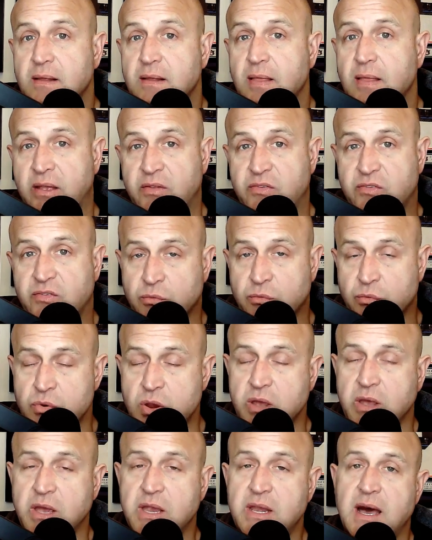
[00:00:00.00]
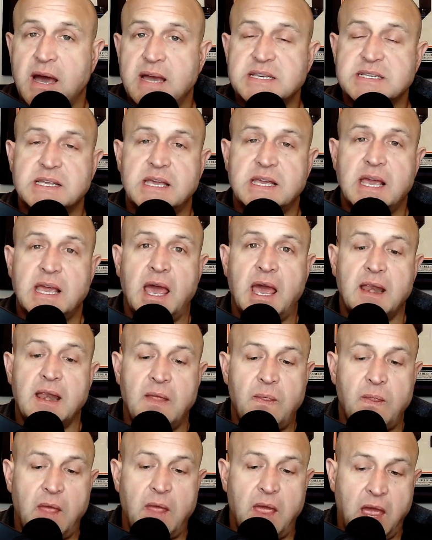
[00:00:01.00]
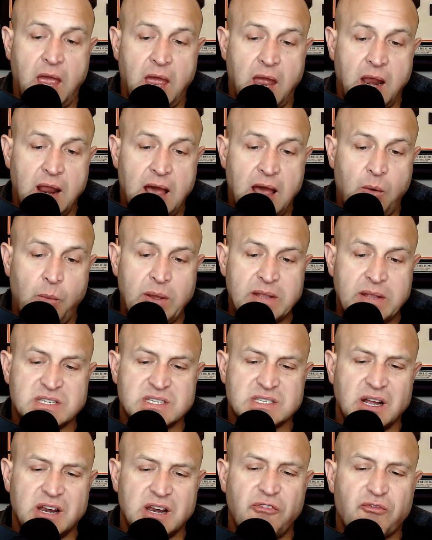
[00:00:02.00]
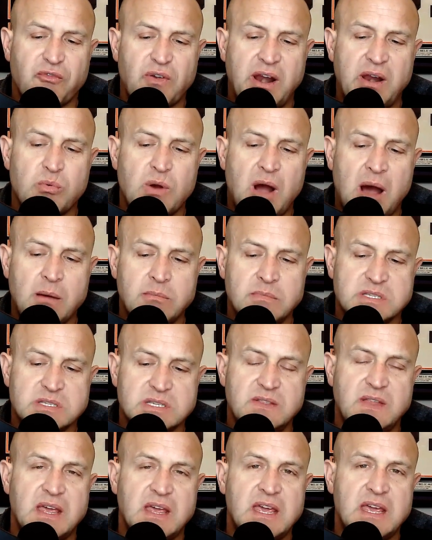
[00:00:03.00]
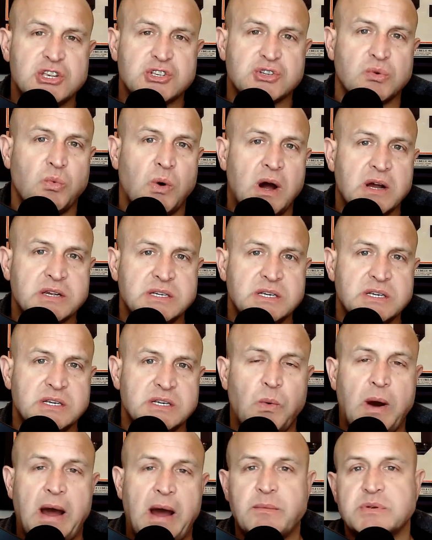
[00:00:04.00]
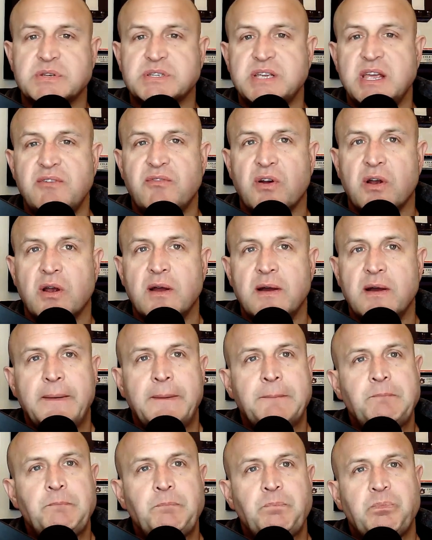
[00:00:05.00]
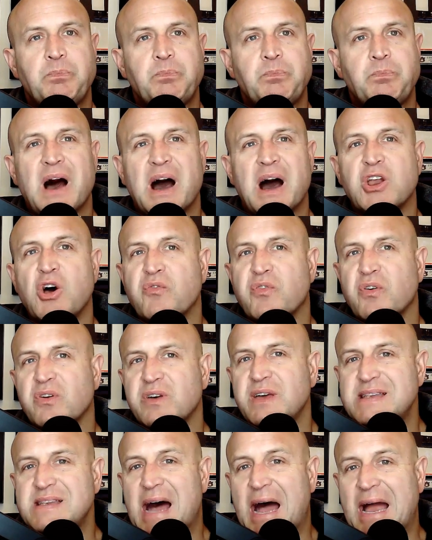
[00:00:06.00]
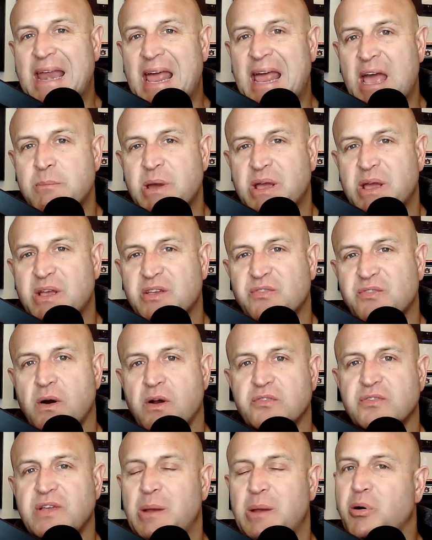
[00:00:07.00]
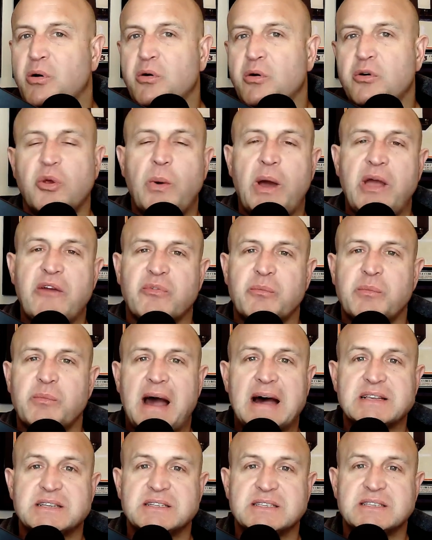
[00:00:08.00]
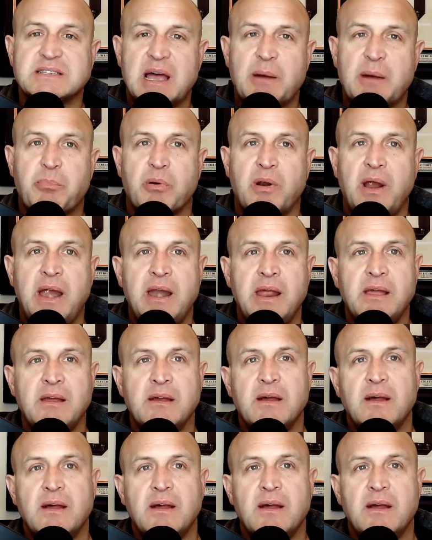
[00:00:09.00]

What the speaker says: I think it's a really nice get. And then I went and studied Freddie Robinson, the Eastern Washington wide receiver. Not overly dynamic as far as like pulling away from guys and separating.